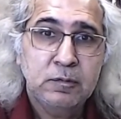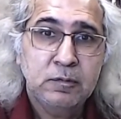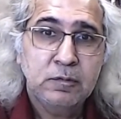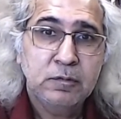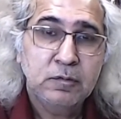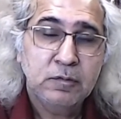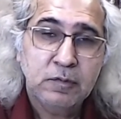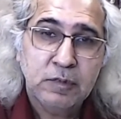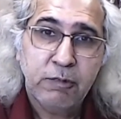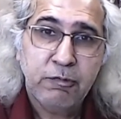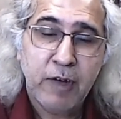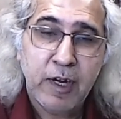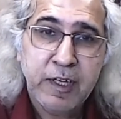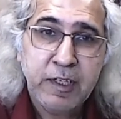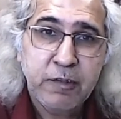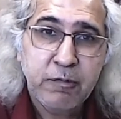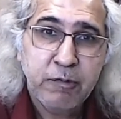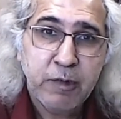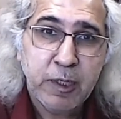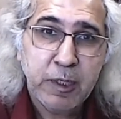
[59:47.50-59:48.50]
the
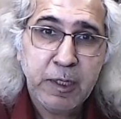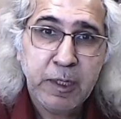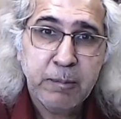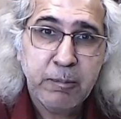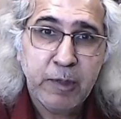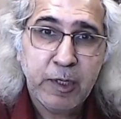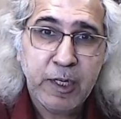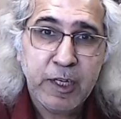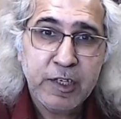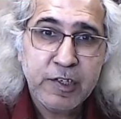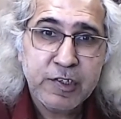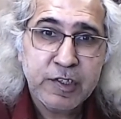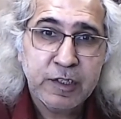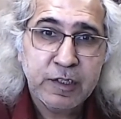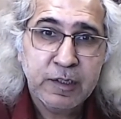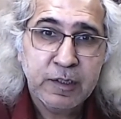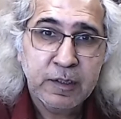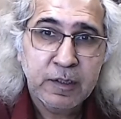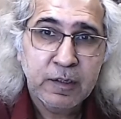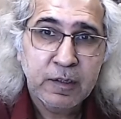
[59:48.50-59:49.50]
fight for
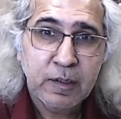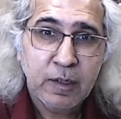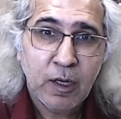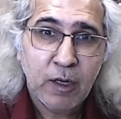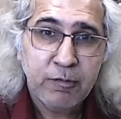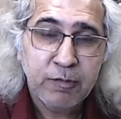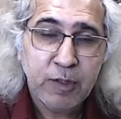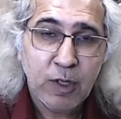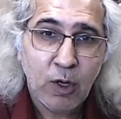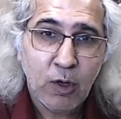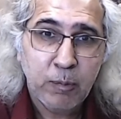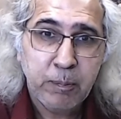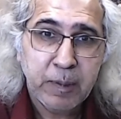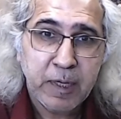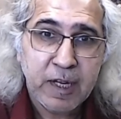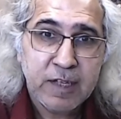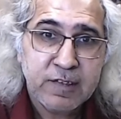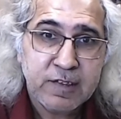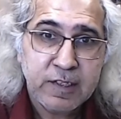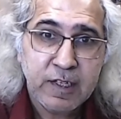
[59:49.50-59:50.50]
liberation of the
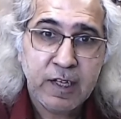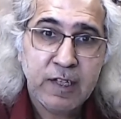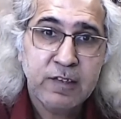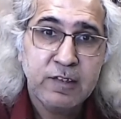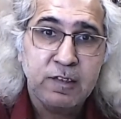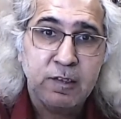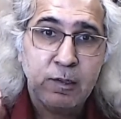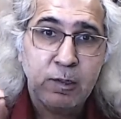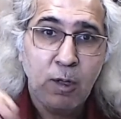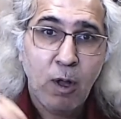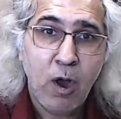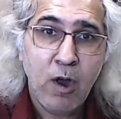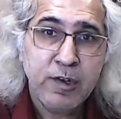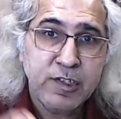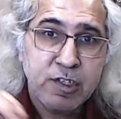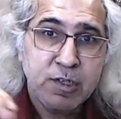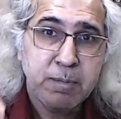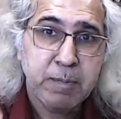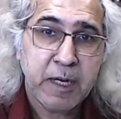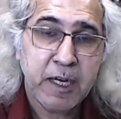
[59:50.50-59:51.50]
oppressed is
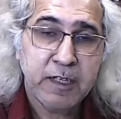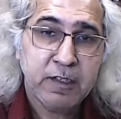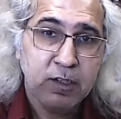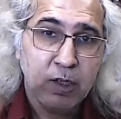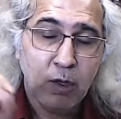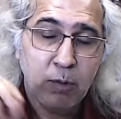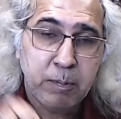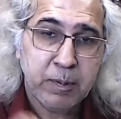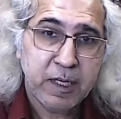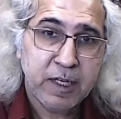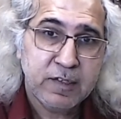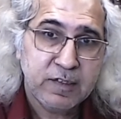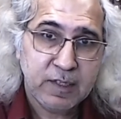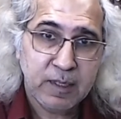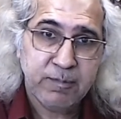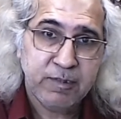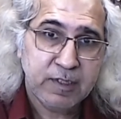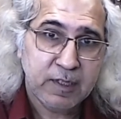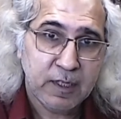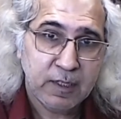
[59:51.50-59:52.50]
launched by the oppressed
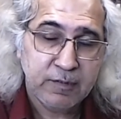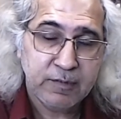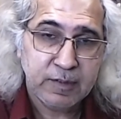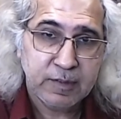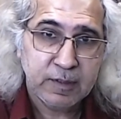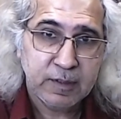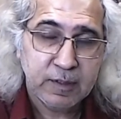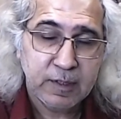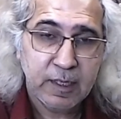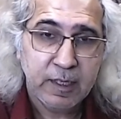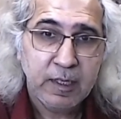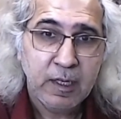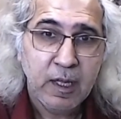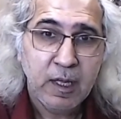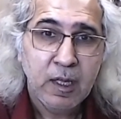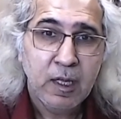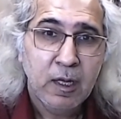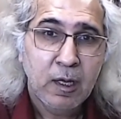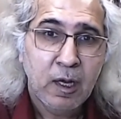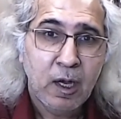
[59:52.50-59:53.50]
themselves, right?
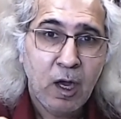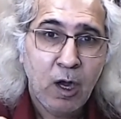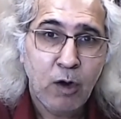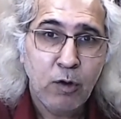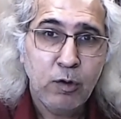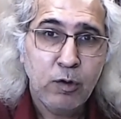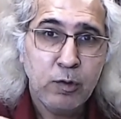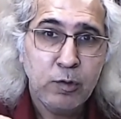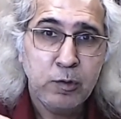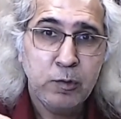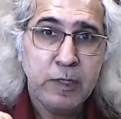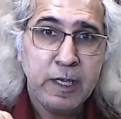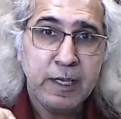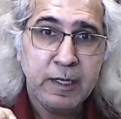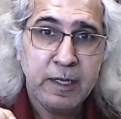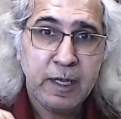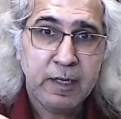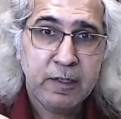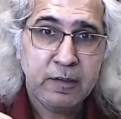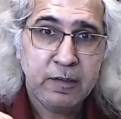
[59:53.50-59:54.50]
How do they
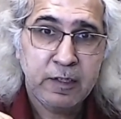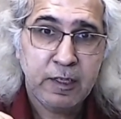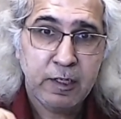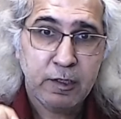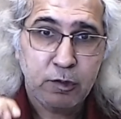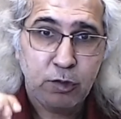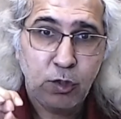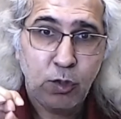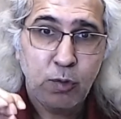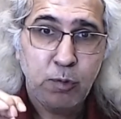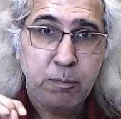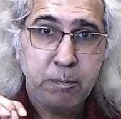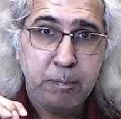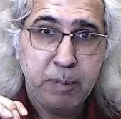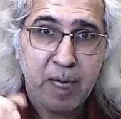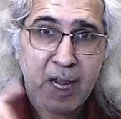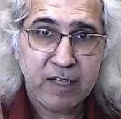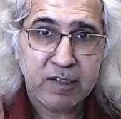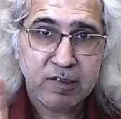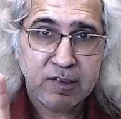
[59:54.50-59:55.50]
get there? Through
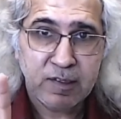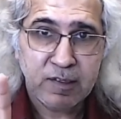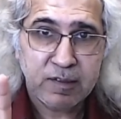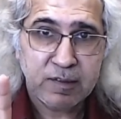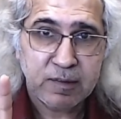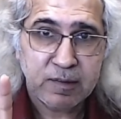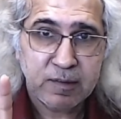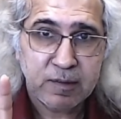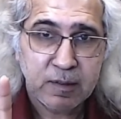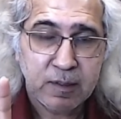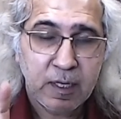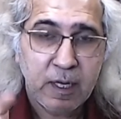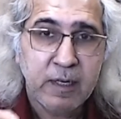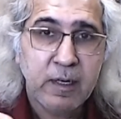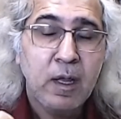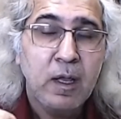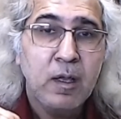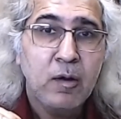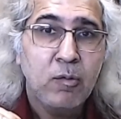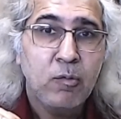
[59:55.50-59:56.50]
praxis, right?
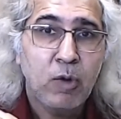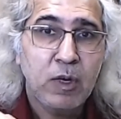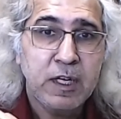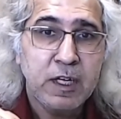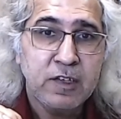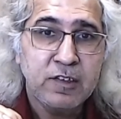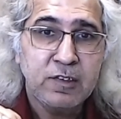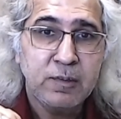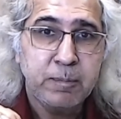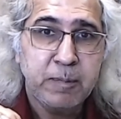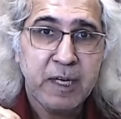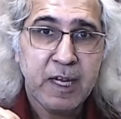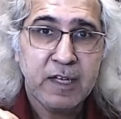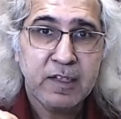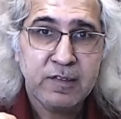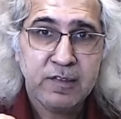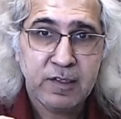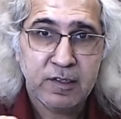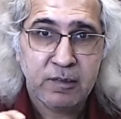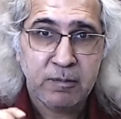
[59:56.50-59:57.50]
What is
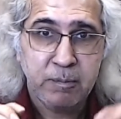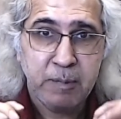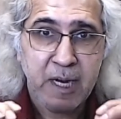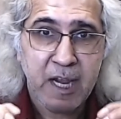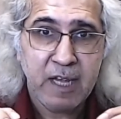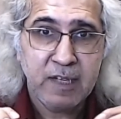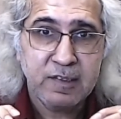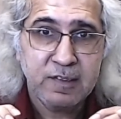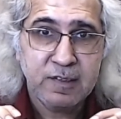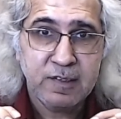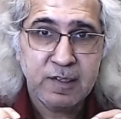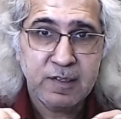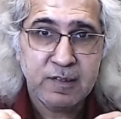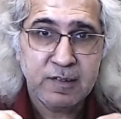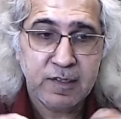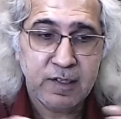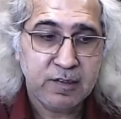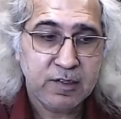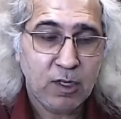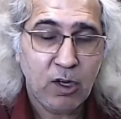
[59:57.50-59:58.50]
praxis? Praxis
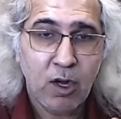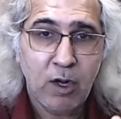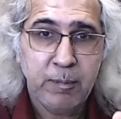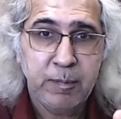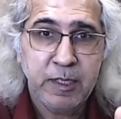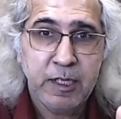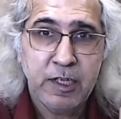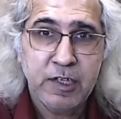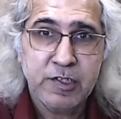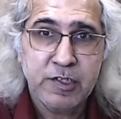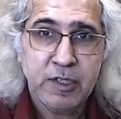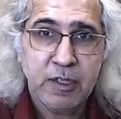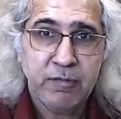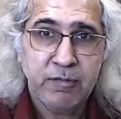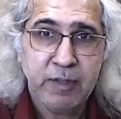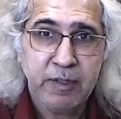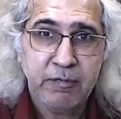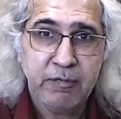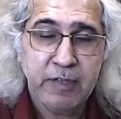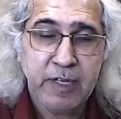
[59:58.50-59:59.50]
is a combination of
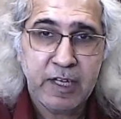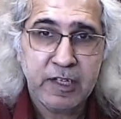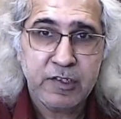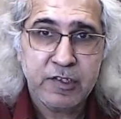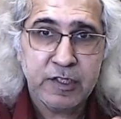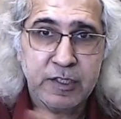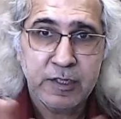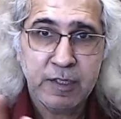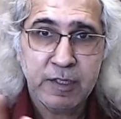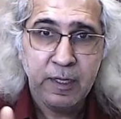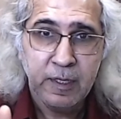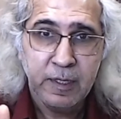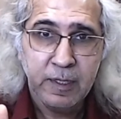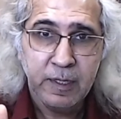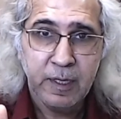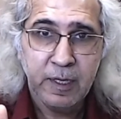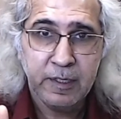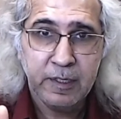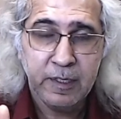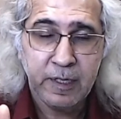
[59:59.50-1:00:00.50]
reflection
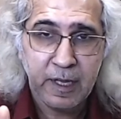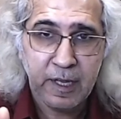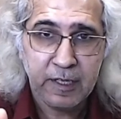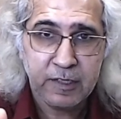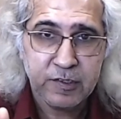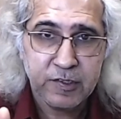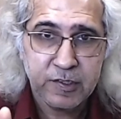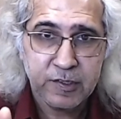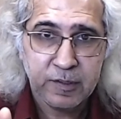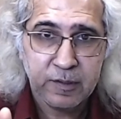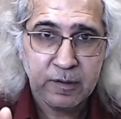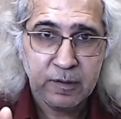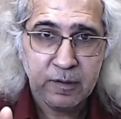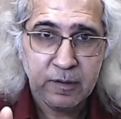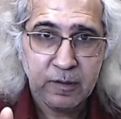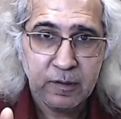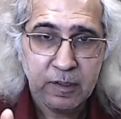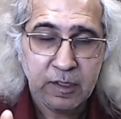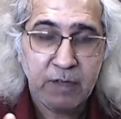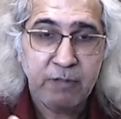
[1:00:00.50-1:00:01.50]
and action.
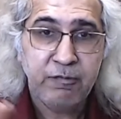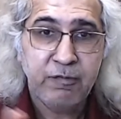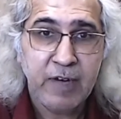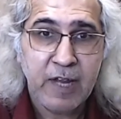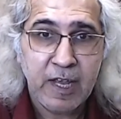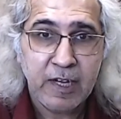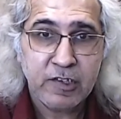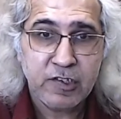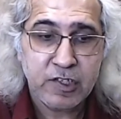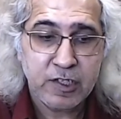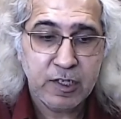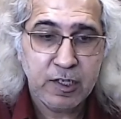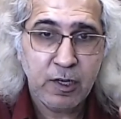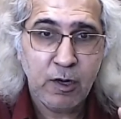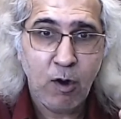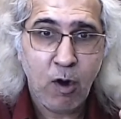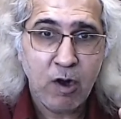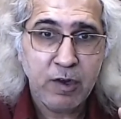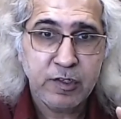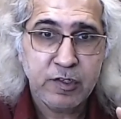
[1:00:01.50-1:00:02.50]
Reflection
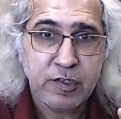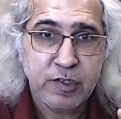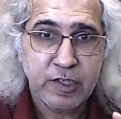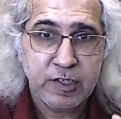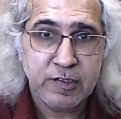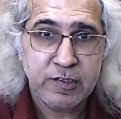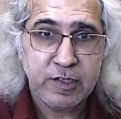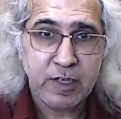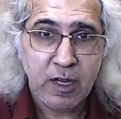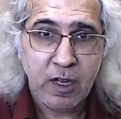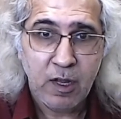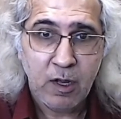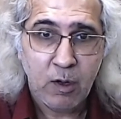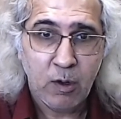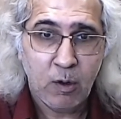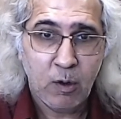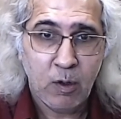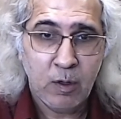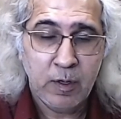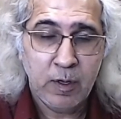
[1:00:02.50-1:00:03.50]
not just
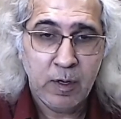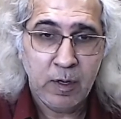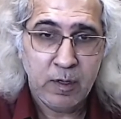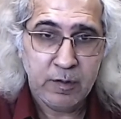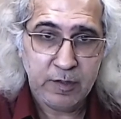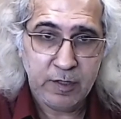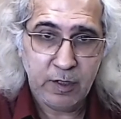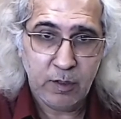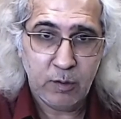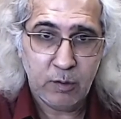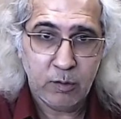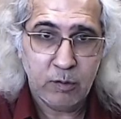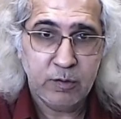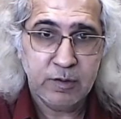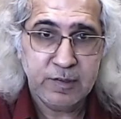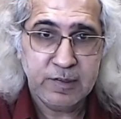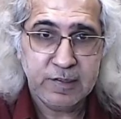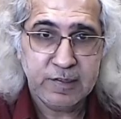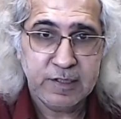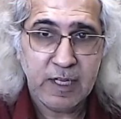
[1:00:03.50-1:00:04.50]
on their own
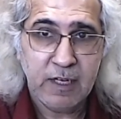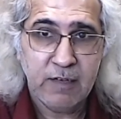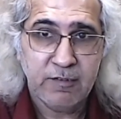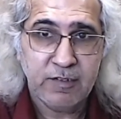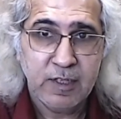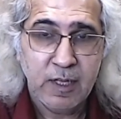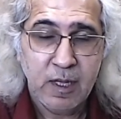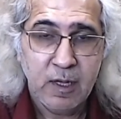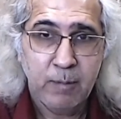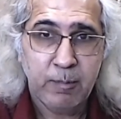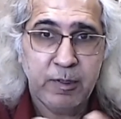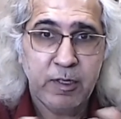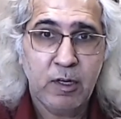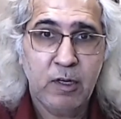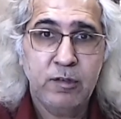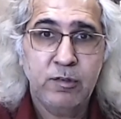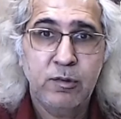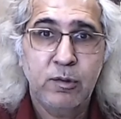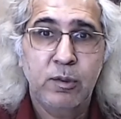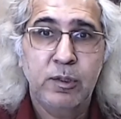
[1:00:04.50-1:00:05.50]
selves, but
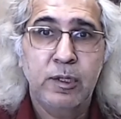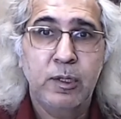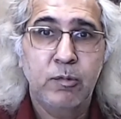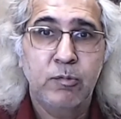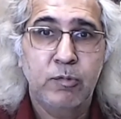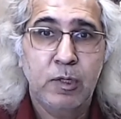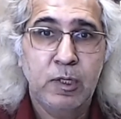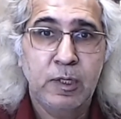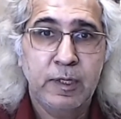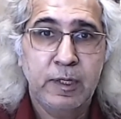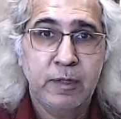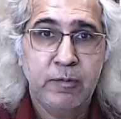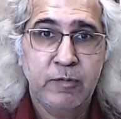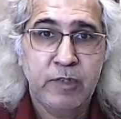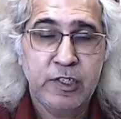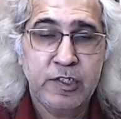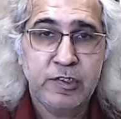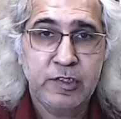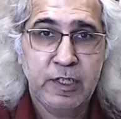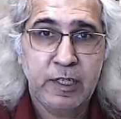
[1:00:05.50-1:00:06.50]
also on the world in
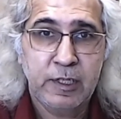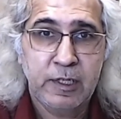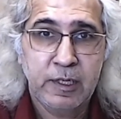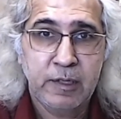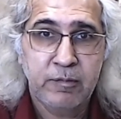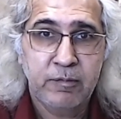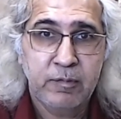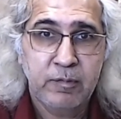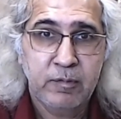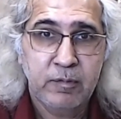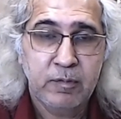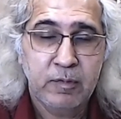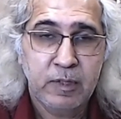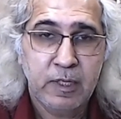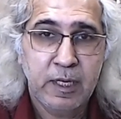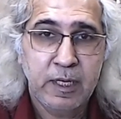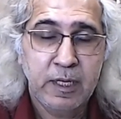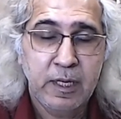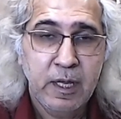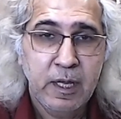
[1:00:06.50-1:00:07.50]
which they live,
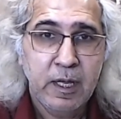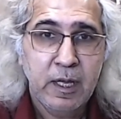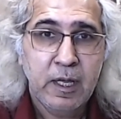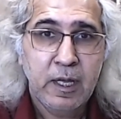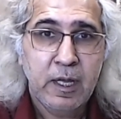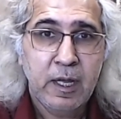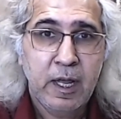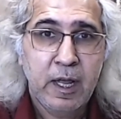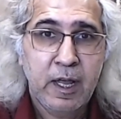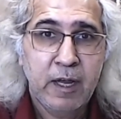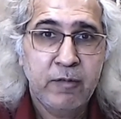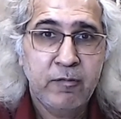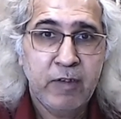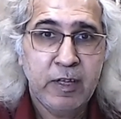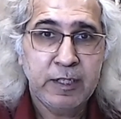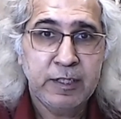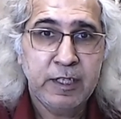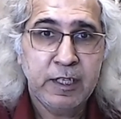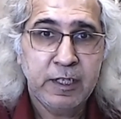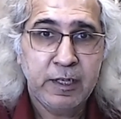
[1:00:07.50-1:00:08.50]
right? And
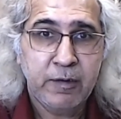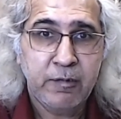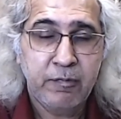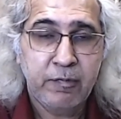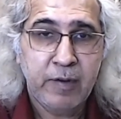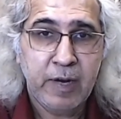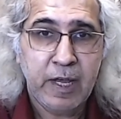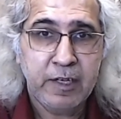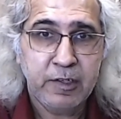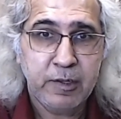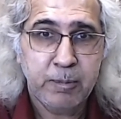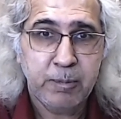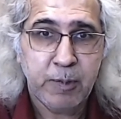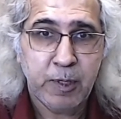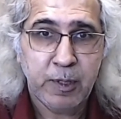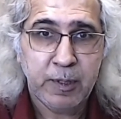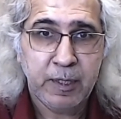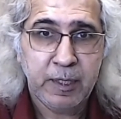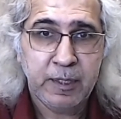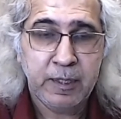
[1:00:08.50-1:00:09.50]
when they reflect
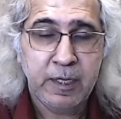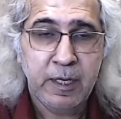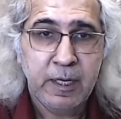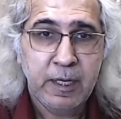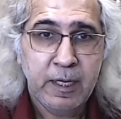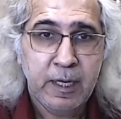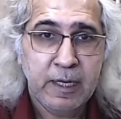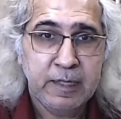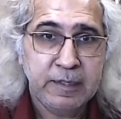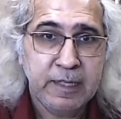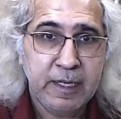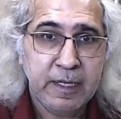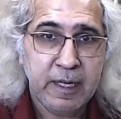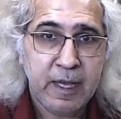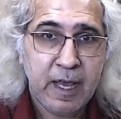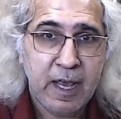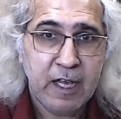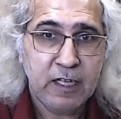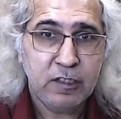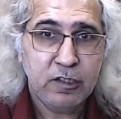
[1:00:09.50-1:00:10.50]
upon it and then
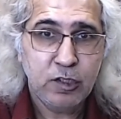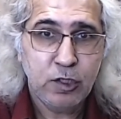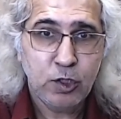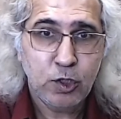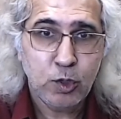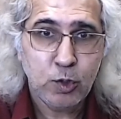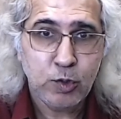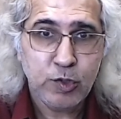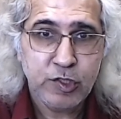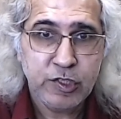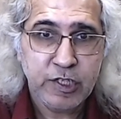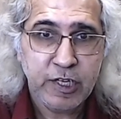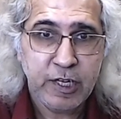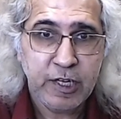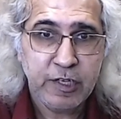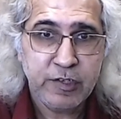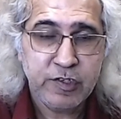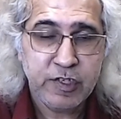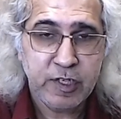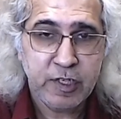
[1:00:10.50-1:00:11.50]
act to
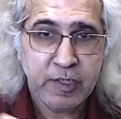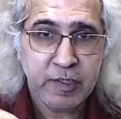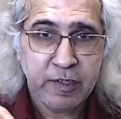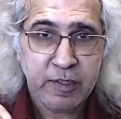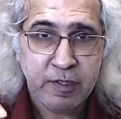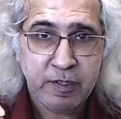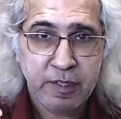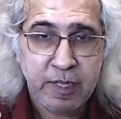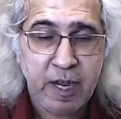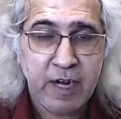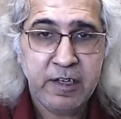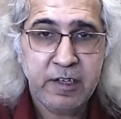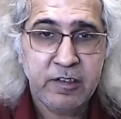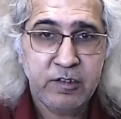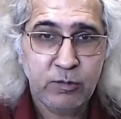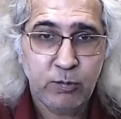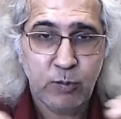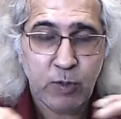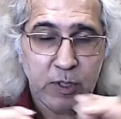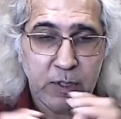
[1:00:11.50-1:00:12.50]
change it, that
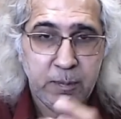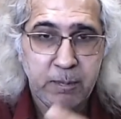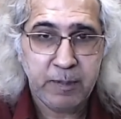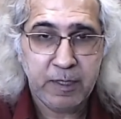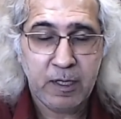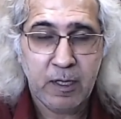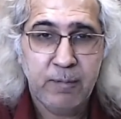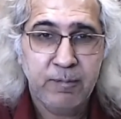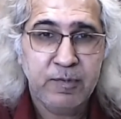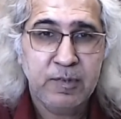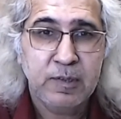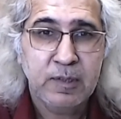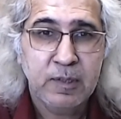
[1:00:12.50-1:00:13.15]
is what becomes